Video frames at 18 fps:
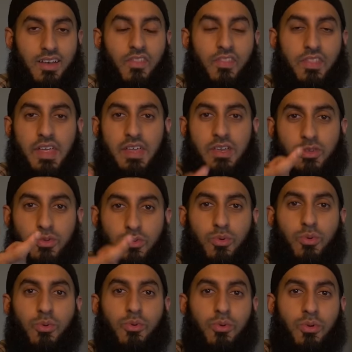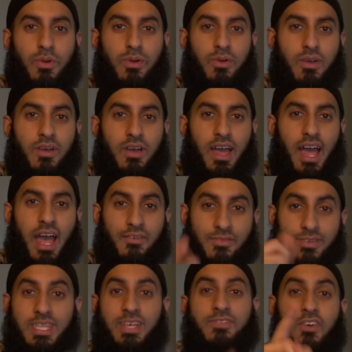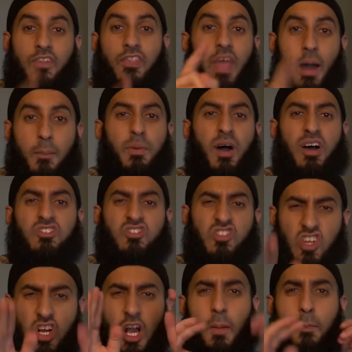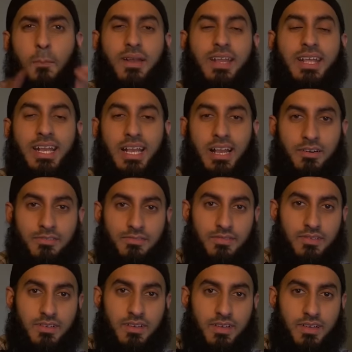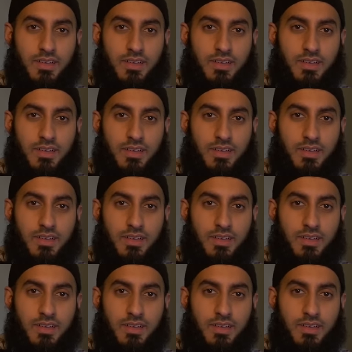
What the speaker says: then you have given that person complete love.